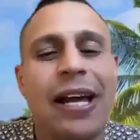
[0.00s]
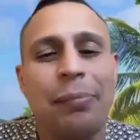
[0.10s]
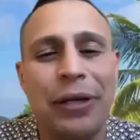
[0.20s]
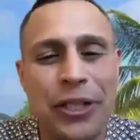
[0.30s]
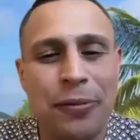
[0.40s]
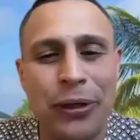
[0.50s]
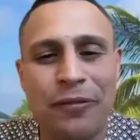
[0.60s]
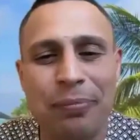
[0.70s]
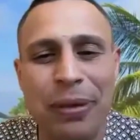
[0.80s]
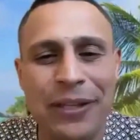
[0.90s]

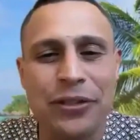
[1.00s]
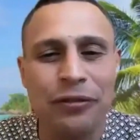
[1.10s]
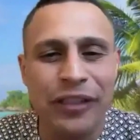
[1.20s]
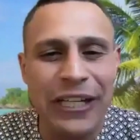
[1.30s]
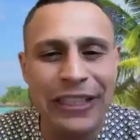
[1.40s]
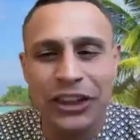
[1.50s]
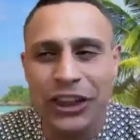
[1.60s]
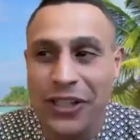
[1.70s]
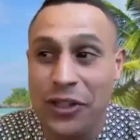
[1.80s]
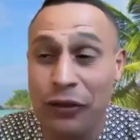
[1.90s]
Pittsburgh, Pennsylvania. She
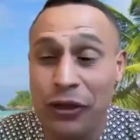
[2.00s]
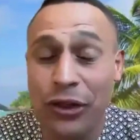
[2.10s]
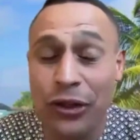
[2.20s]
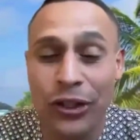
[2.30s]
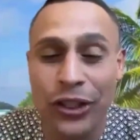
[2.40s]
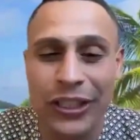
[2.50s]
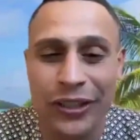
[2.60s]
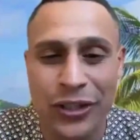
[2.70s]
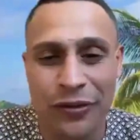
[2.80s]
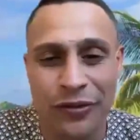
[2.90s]
has over 30
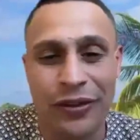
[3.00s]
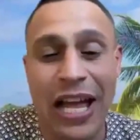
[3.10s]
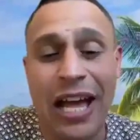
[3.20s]
years of